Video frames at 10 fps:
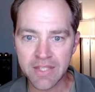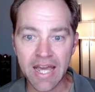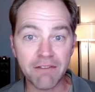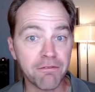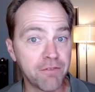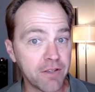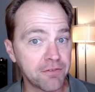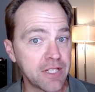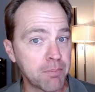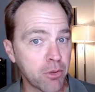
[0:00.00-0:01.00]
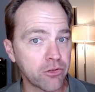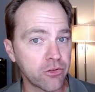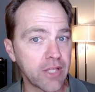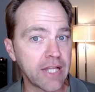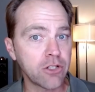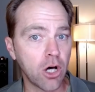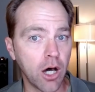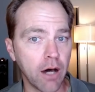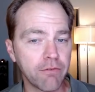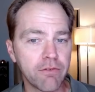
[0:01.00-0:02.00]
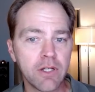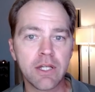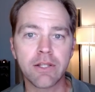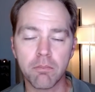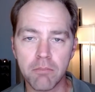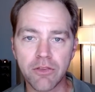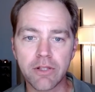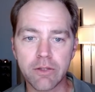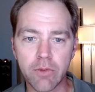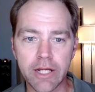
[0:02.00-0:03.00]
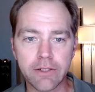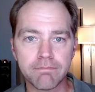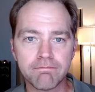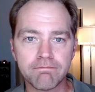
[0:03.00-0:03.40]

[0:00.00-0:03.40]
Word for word: at 50% off their monthly rate.